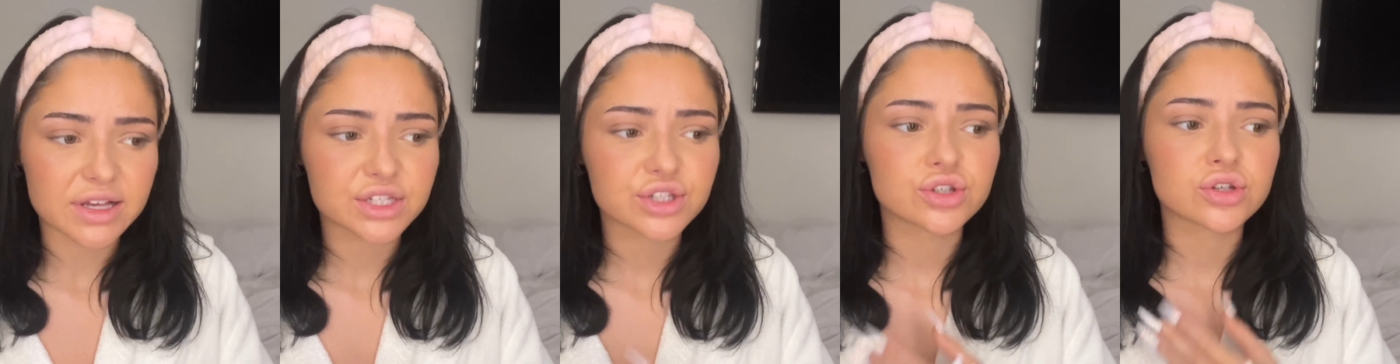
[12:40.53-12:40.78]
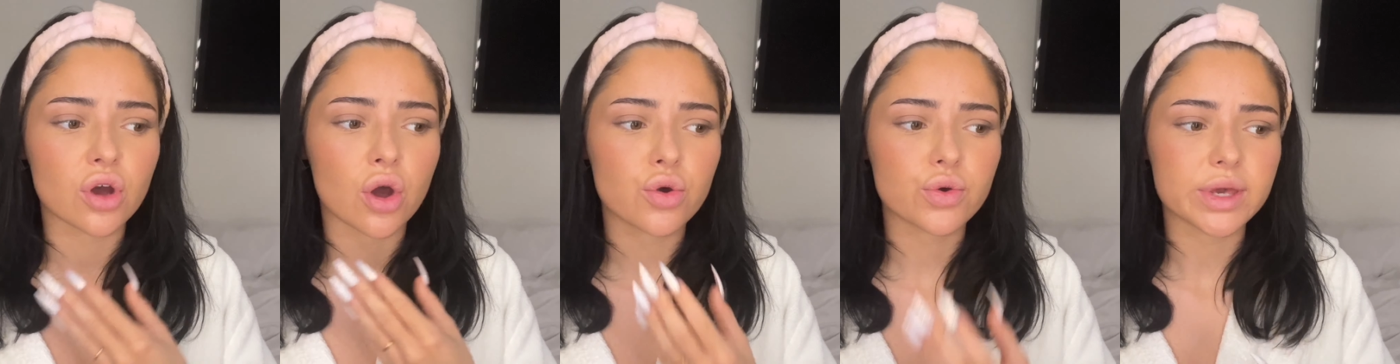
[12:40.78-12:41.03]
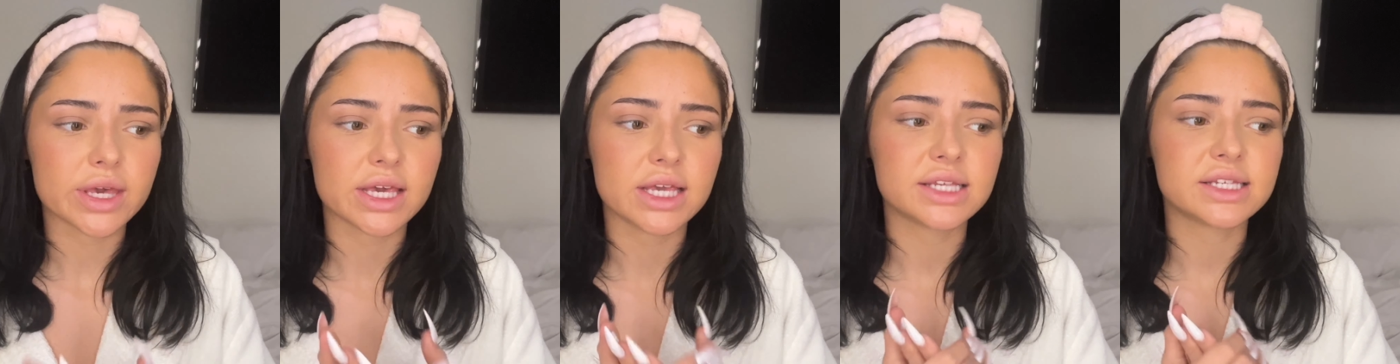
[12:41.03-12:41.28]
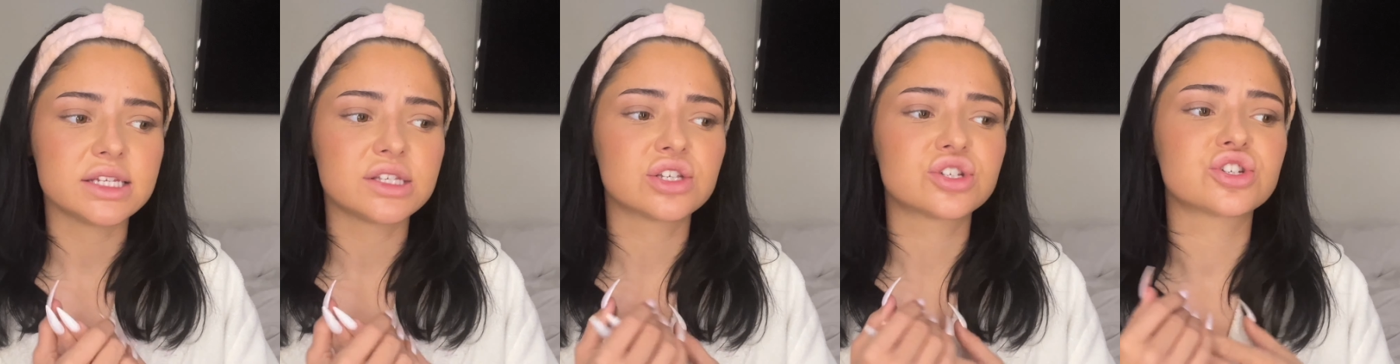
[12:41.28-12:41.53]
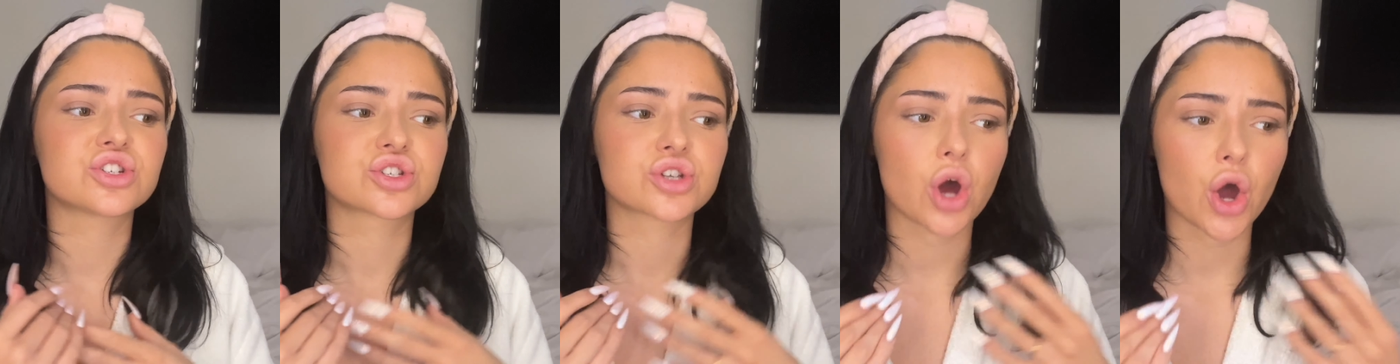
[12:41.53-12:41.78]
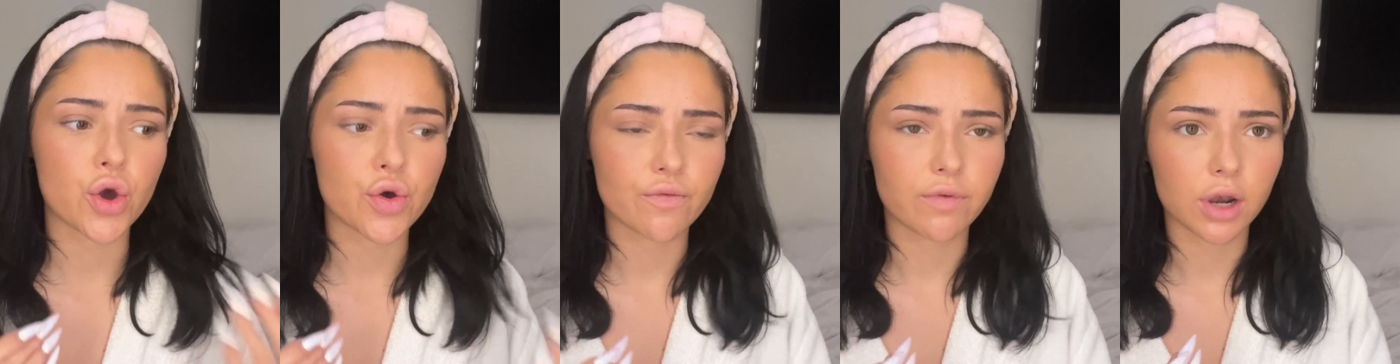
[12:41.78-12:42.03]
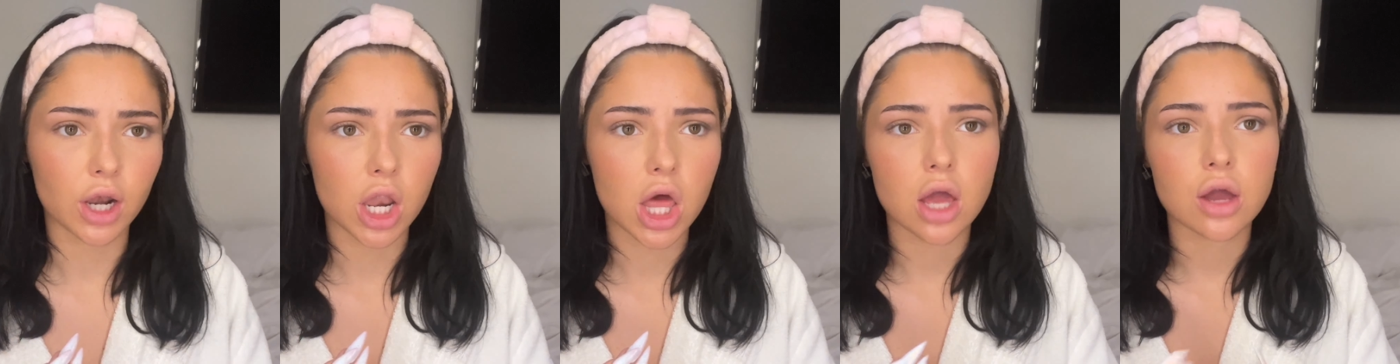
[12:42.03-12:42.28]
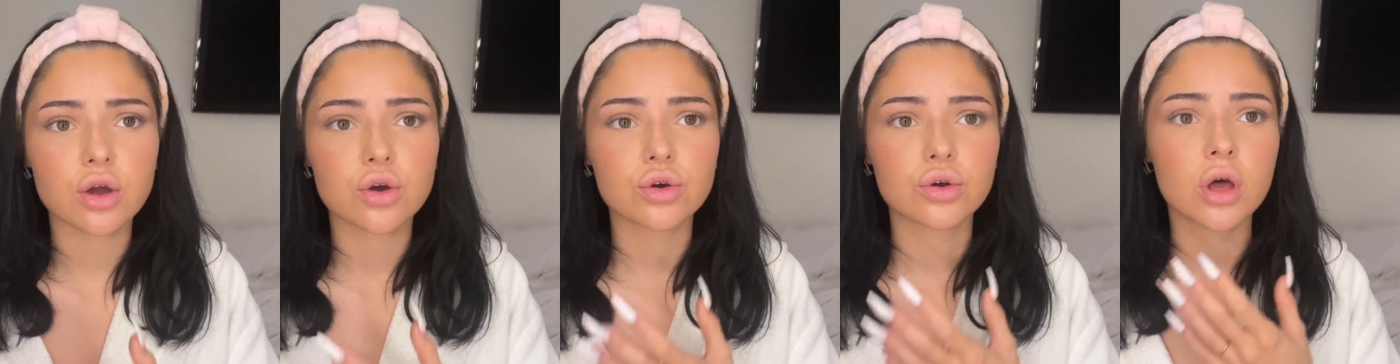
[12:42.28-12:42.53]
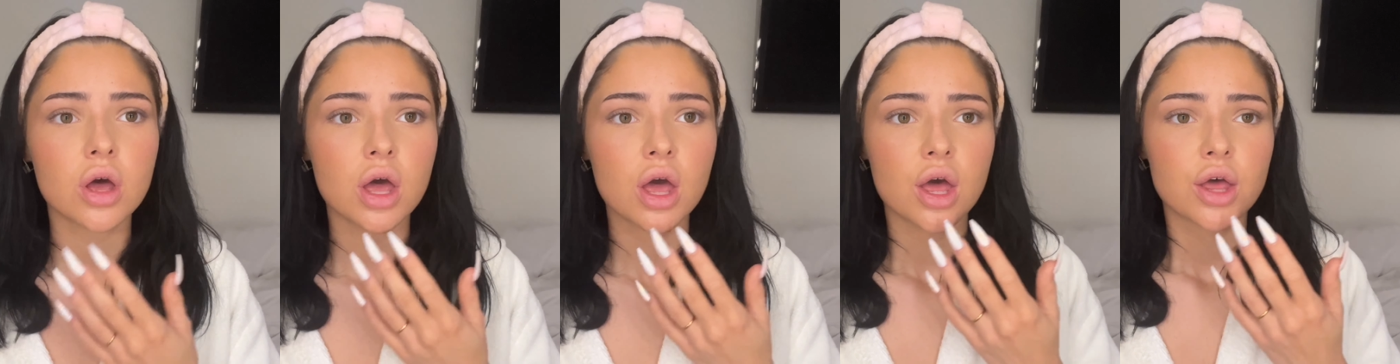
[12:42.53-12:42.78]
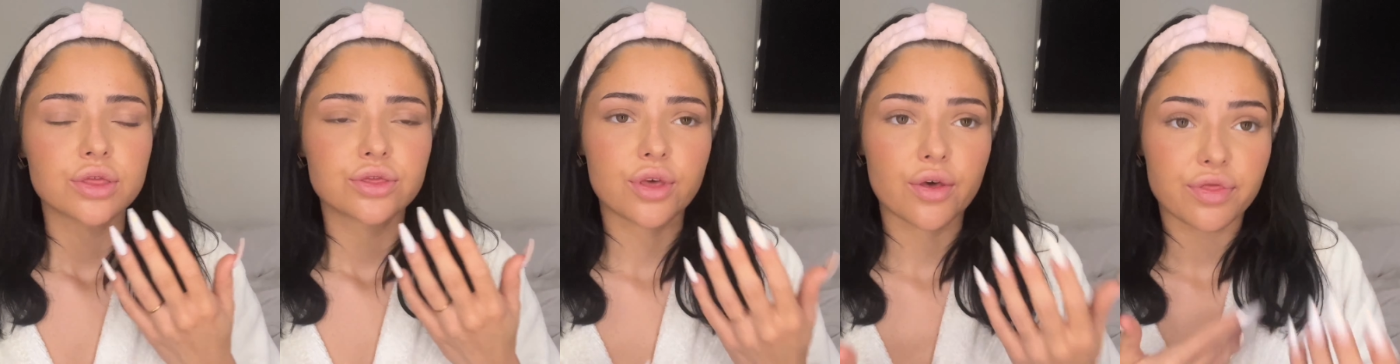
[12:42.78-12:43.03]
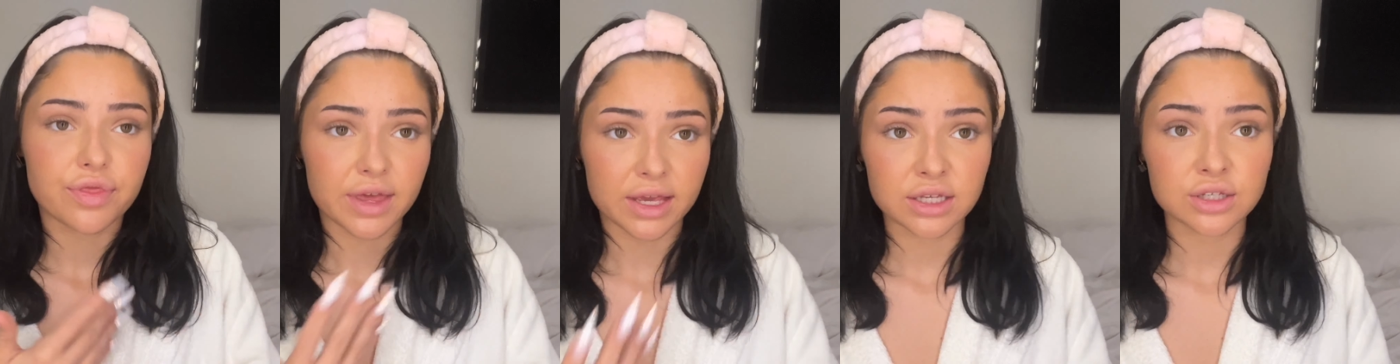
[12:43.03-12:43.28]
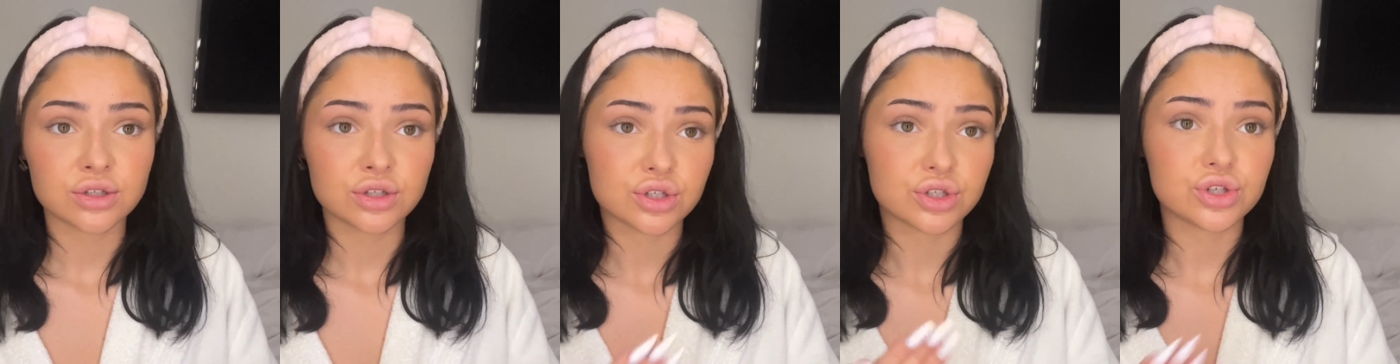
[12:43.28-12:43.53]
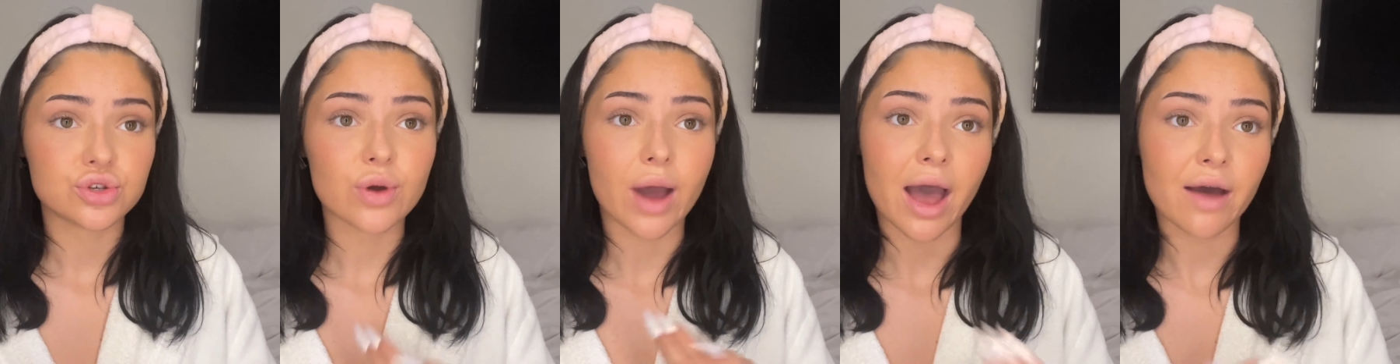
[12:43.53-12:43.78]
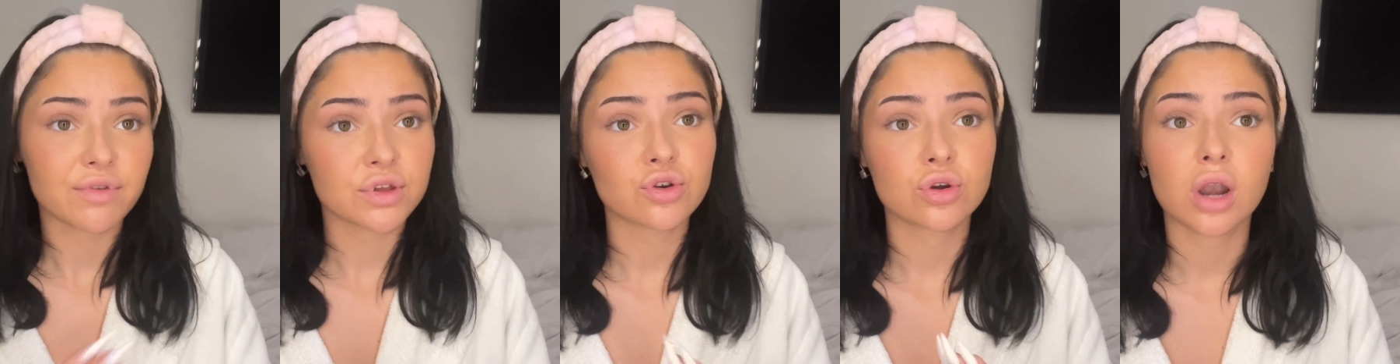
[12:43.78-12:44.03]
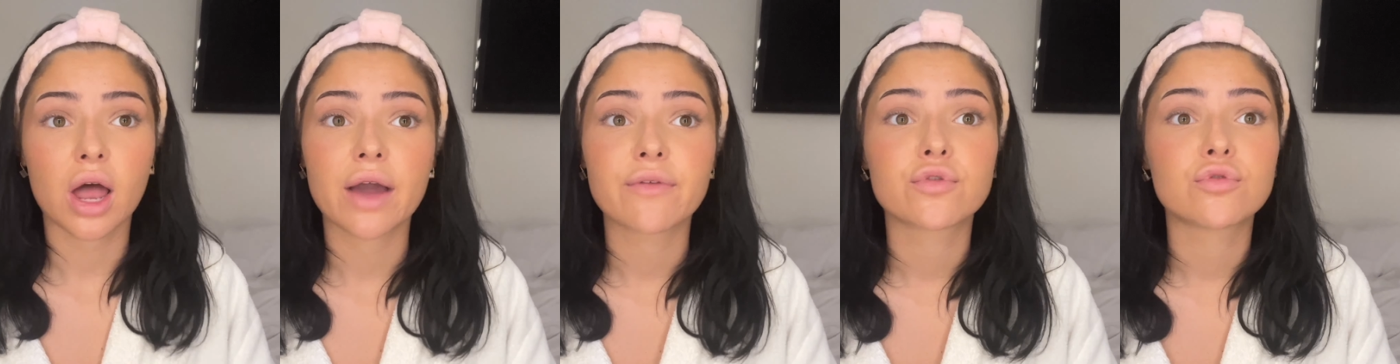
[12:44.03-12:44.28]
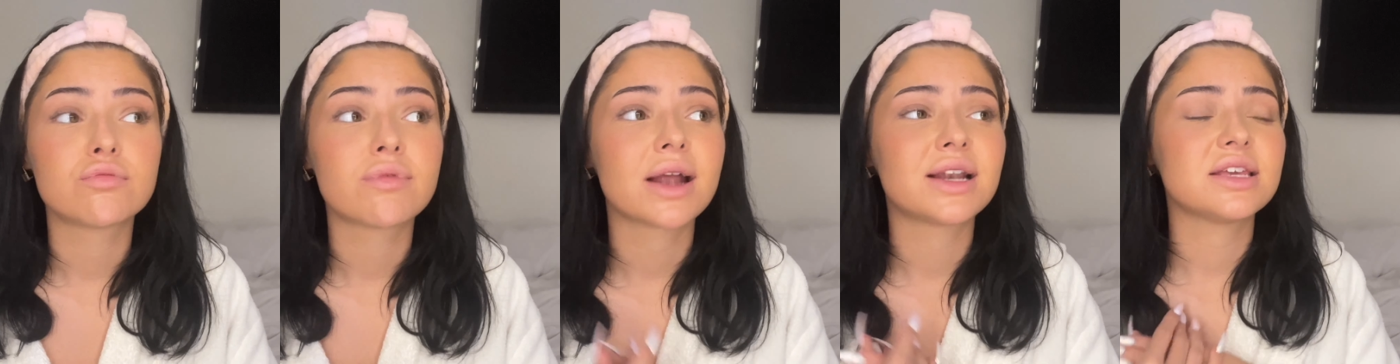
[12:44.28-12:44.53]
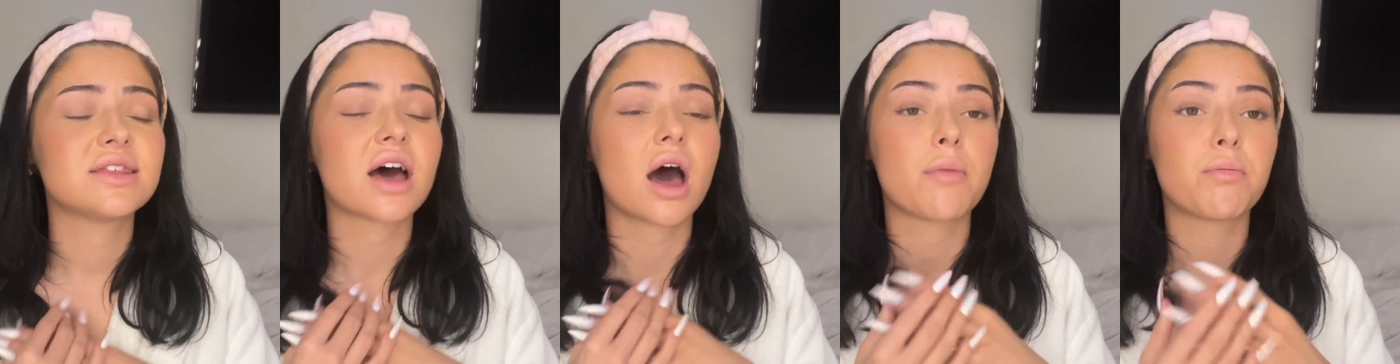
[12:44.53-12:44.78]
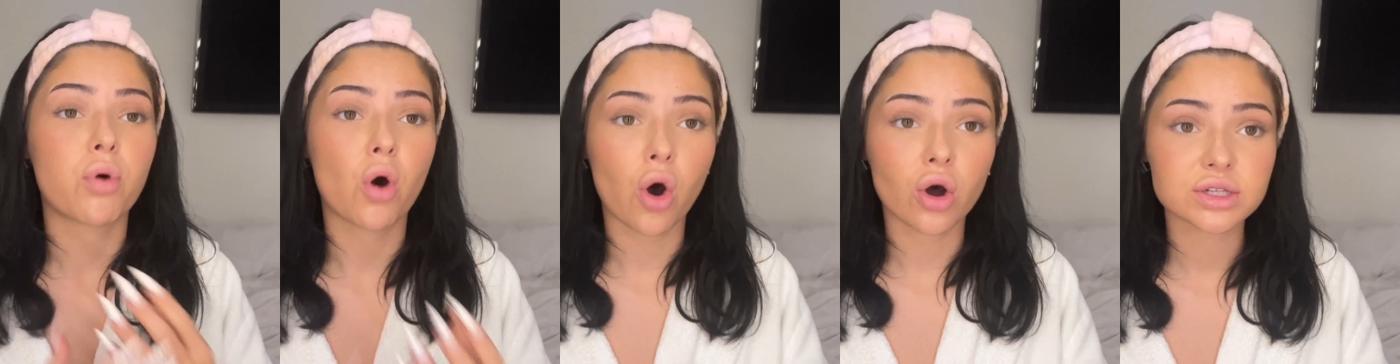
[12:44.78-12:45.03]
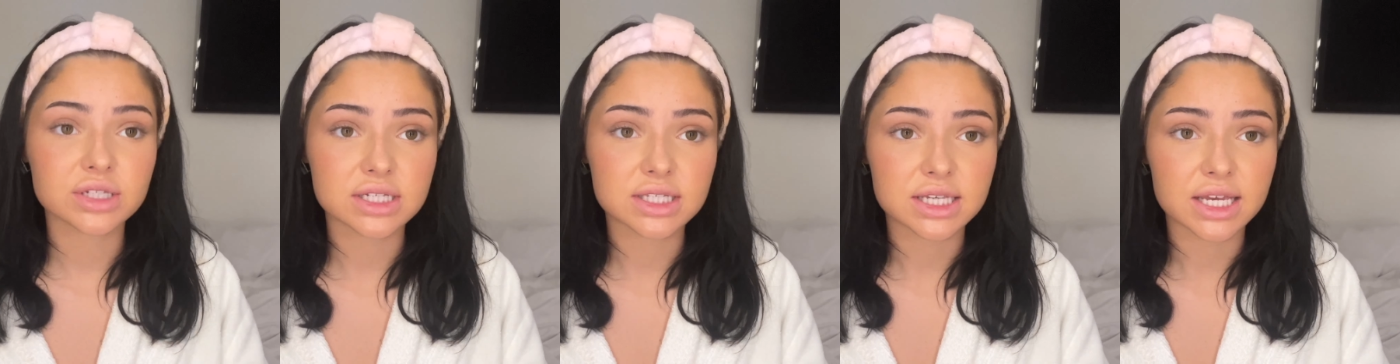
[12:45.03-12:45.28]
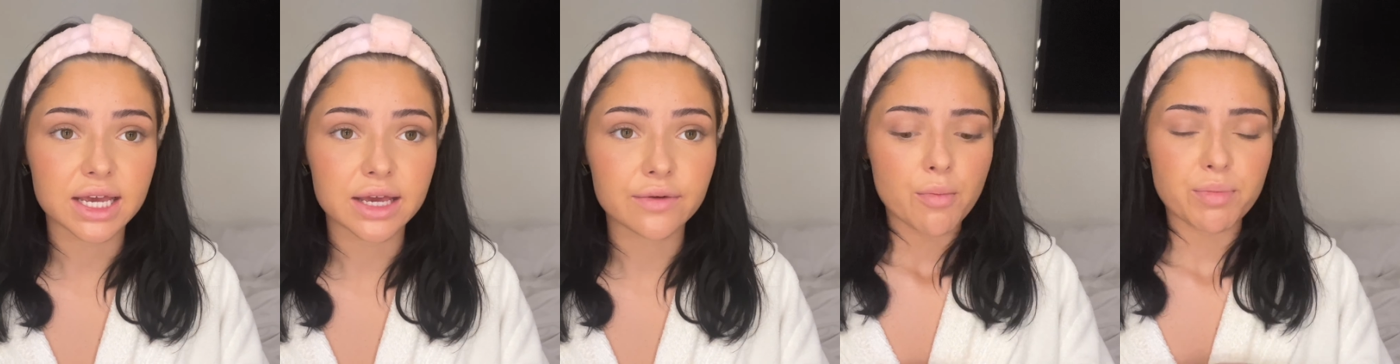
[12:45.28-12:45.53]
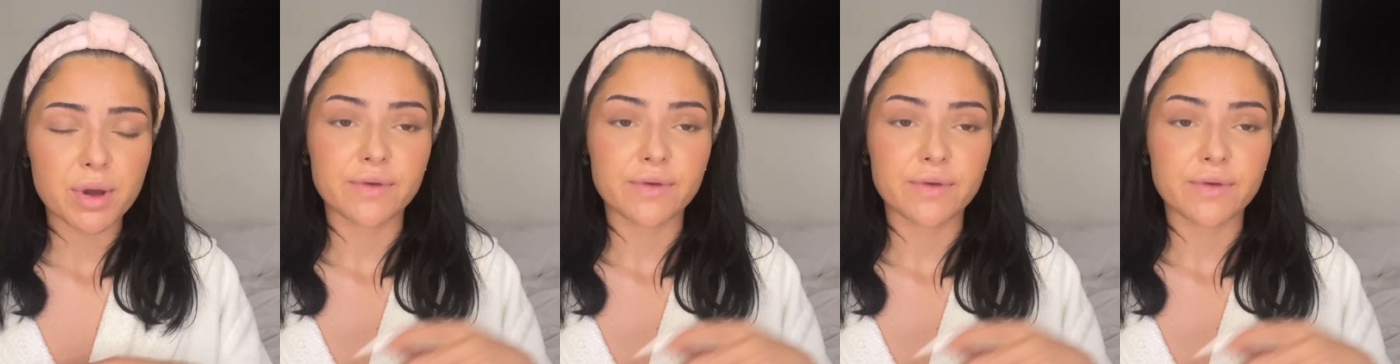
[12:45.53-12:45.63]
So easy to just overlook the things you have in your life already that are positive.